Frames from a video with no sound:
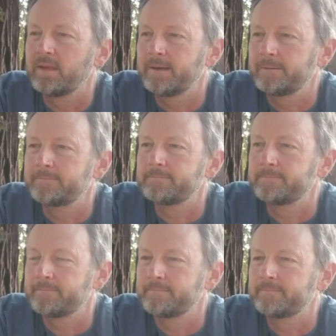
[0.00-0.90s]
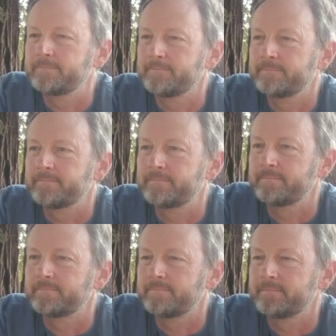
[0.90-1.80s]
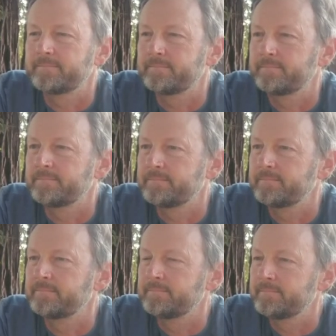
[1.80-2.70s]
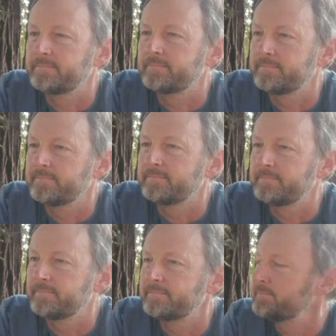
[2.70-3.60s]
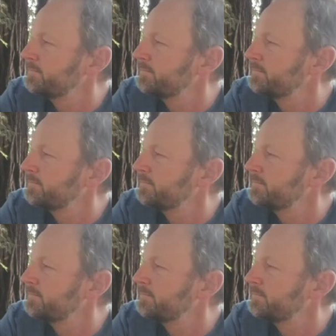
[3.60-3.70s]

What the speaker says: The person shown says nothing.